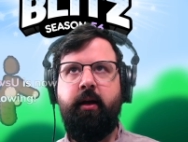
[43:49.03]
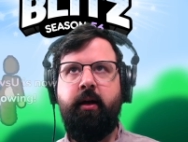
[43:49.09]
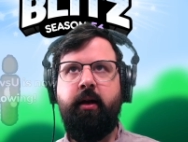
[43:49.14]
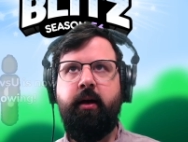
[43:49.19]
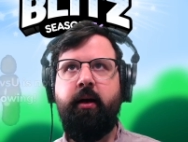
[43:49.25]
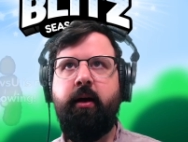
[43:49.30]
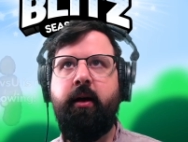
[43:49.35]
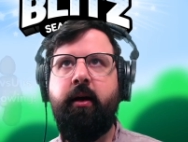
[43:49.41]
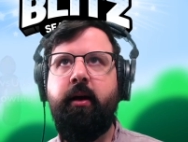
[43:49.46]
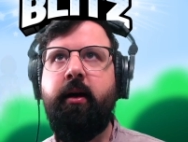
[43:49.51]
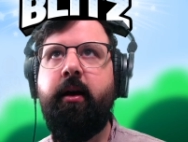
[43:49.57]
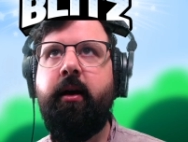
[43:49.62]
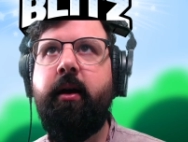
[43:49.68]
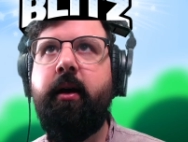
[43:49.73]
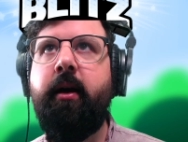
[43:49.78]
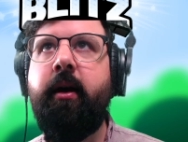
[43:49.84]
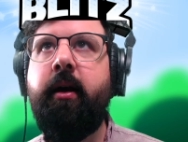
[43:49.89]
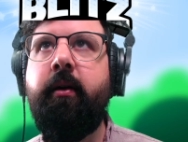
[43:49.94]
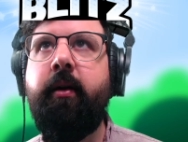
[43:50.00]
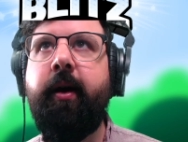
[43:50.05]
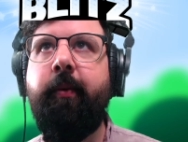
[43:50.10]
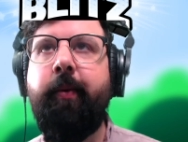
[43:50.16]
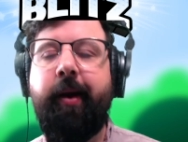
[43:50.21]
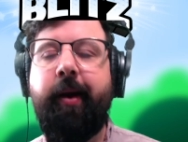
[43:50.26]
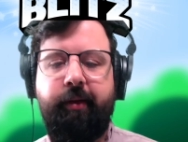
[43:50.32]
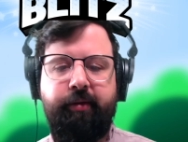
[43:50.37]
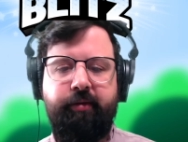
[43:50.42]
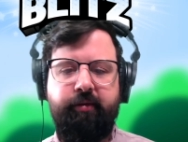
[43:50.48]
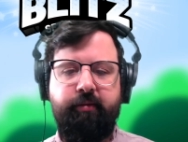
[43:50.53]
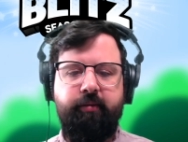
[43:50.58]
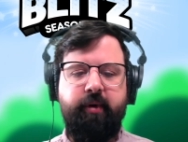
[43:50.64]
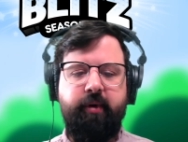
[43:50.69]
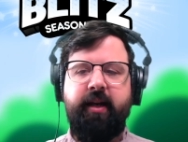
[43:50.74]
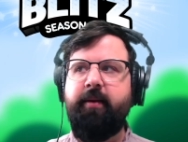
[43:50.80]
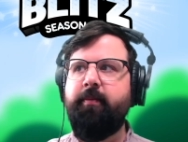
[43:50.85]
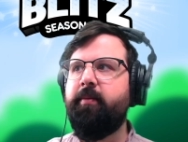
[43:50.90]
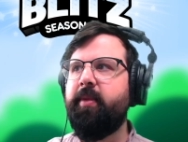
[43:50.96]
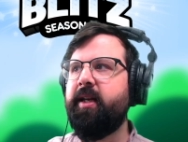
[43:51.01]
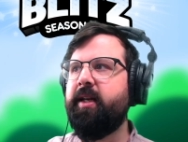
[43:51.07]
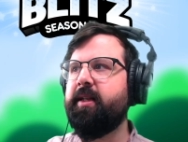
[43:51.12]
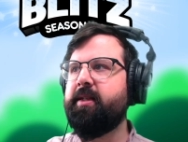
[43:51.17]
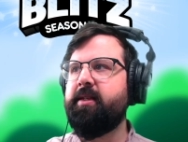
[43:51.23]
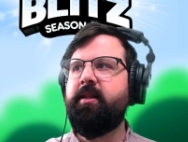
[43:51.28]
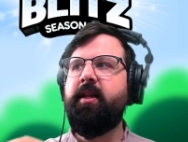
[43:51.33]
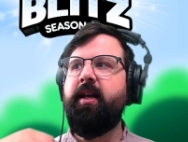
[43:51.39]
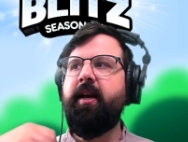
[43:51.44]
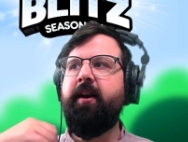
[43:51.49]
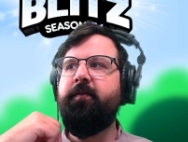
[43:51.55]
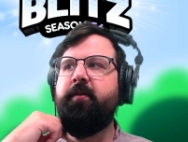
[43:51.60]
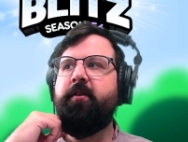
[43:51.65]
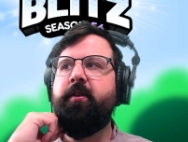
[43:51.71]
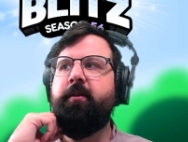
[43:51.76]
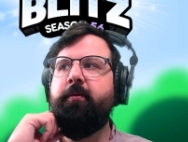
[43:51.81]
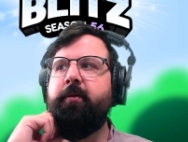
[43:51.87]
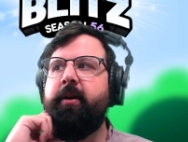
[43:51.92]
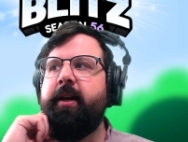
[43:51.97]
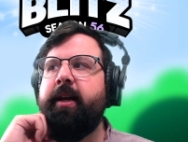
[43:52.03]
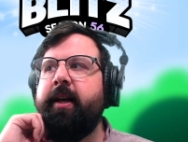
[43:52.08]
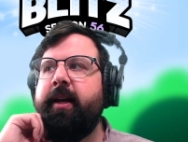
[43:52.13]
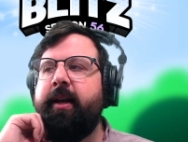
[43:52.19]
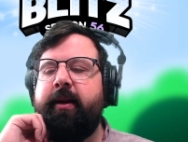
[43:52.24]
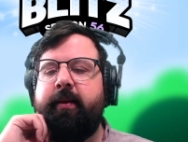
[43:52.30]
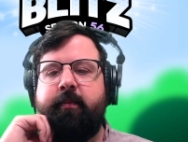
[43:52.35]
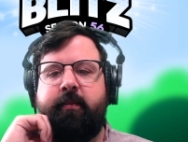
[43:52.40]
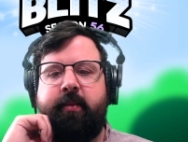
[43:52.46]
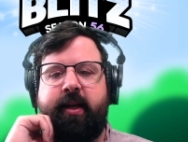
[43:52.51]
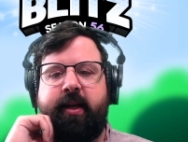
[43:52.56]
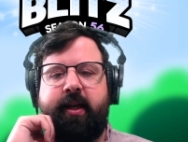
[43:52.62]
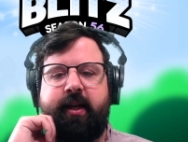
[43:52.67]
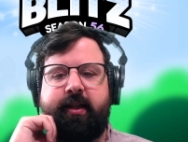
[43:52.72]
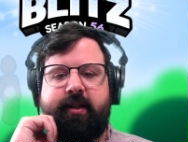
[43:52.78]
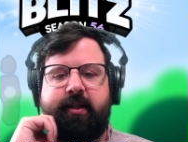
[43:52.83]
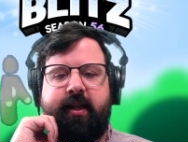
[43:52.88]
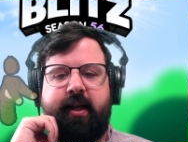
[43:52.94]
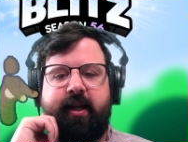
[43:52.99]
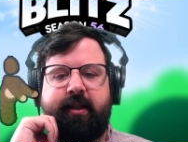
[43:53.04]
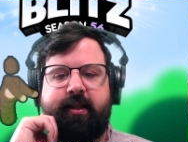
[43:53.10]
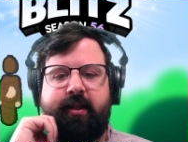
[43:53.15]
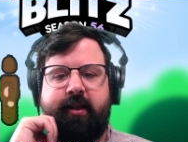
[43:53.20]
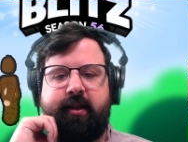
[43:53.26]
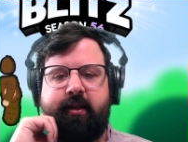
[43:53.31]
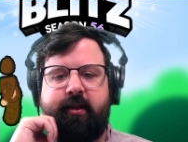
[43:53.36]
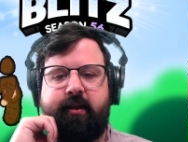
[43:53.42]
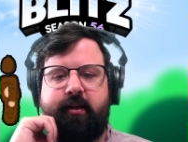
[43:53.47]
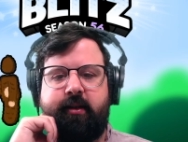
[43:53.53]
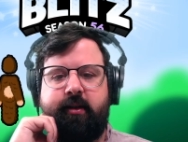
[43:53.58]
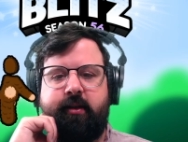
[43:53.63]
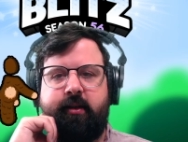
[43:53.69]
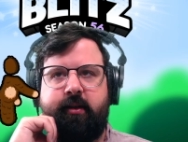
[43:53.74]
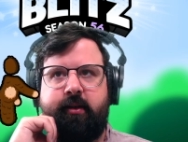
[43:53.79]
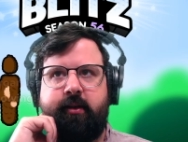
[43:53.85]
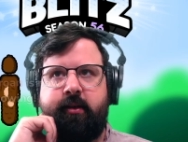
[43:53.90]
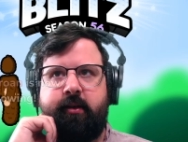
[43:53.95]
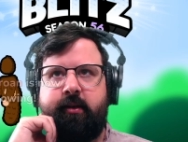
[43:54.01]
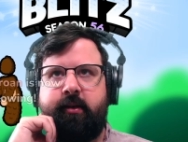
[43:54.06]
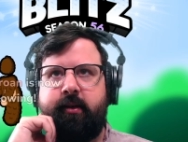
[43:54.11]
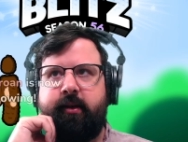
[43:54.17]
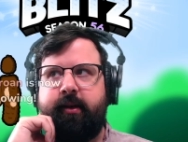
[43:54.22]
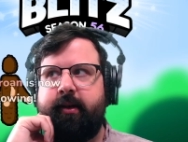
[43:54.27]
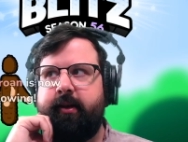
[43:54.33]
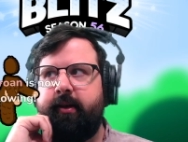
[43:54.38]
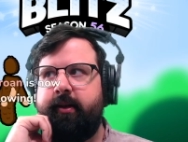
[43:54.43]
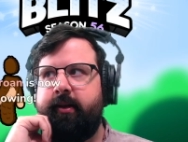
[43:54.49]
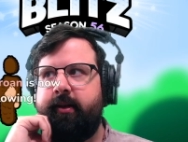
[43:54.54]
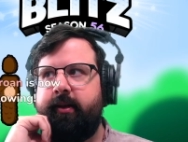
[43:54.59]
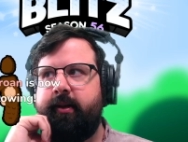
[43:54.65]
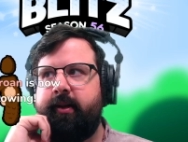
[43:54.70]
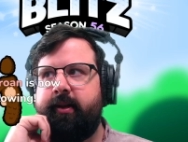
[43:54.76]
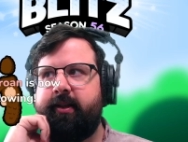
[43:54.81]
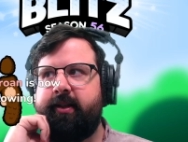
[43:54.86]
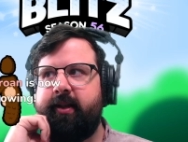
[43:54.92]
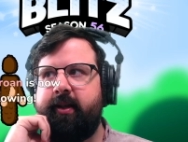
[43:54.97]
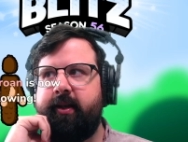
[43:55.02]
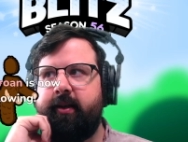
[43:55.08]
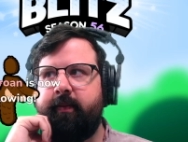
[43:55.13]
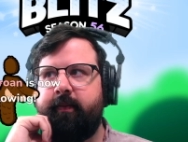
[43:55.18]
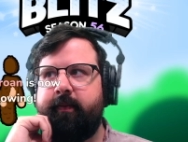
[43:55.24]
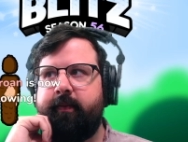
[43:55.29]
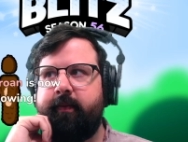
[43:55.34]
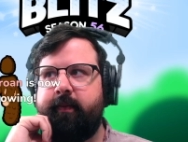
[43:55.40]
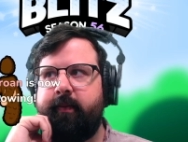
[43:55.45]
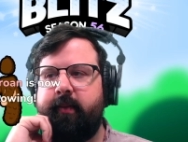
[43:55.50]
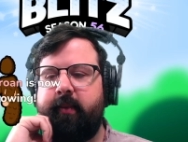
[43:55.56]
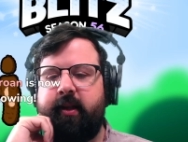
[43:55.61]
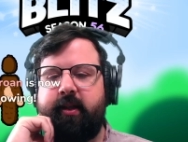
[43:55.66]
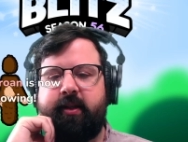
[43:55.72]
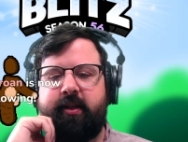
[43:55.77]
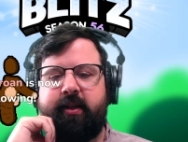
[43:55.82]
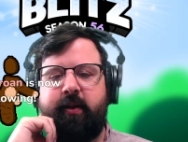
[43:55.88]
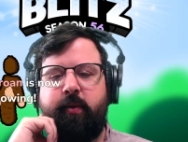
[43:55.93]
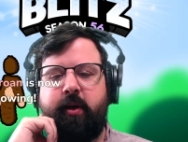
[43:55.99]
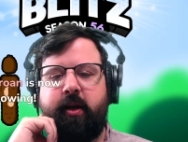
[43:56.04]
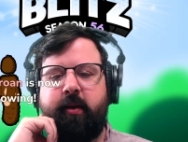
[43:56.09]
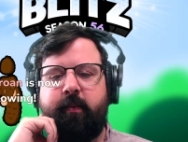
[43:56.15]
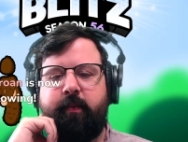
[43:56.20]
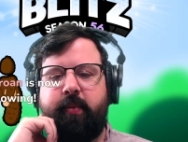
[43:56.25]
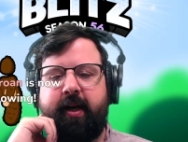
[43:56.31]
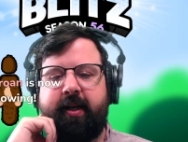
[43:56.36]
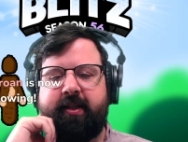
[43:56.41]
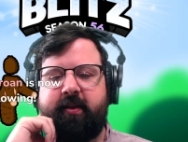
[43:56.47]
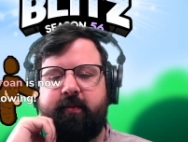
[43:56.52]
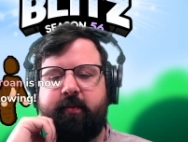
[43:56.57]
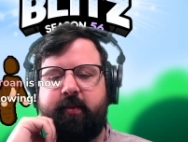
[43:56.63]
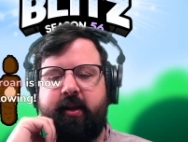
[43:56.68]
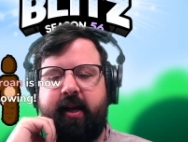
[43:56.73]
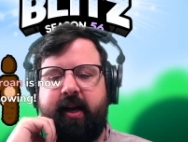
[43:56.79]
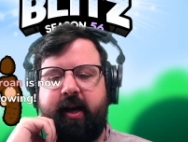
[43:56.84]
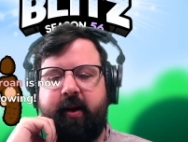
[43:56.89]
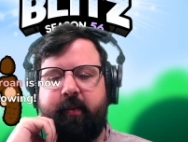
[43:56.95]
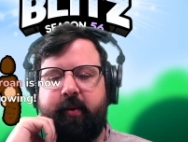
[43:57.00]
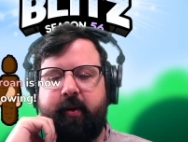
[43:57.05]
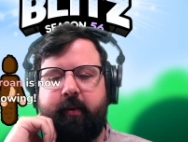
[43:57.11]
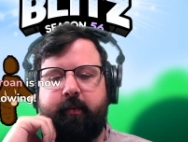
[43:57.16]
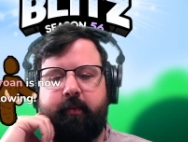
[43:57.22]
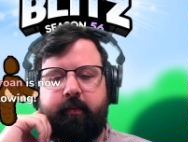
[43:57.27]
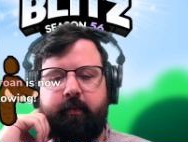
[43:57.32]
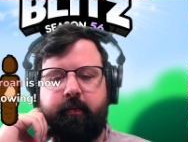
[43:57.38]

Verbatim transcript: Uh, alright, we got three minutes left. Three minutes, that's it. Let's see. Let's see what could possibly happen.